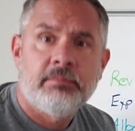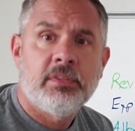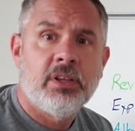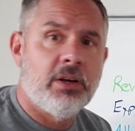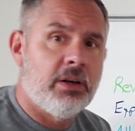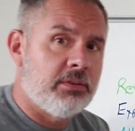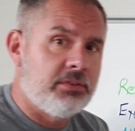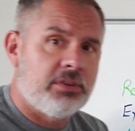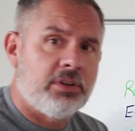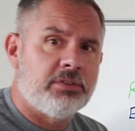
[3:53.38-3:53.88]

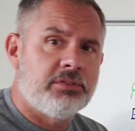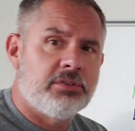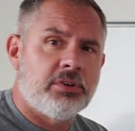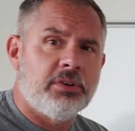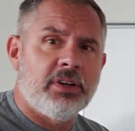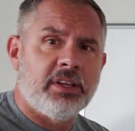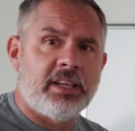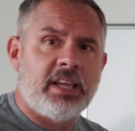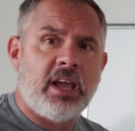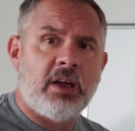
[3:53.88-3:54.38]
I'll
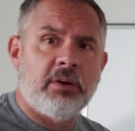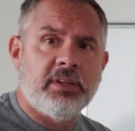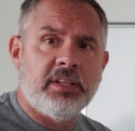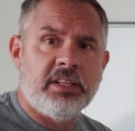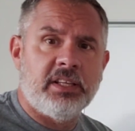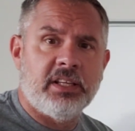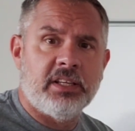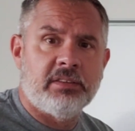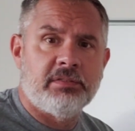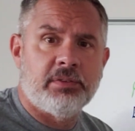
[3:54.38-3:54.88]
turn accounting
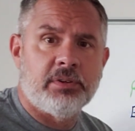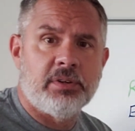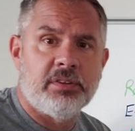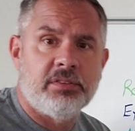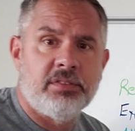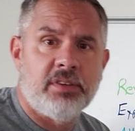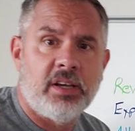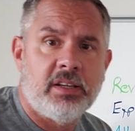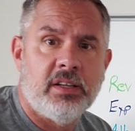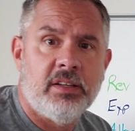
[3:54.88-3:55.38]
geek for a
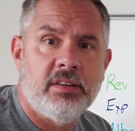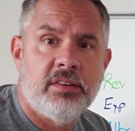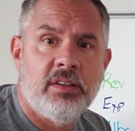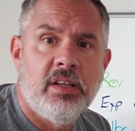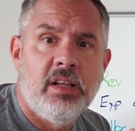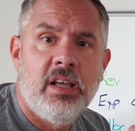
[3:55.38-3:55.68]
second.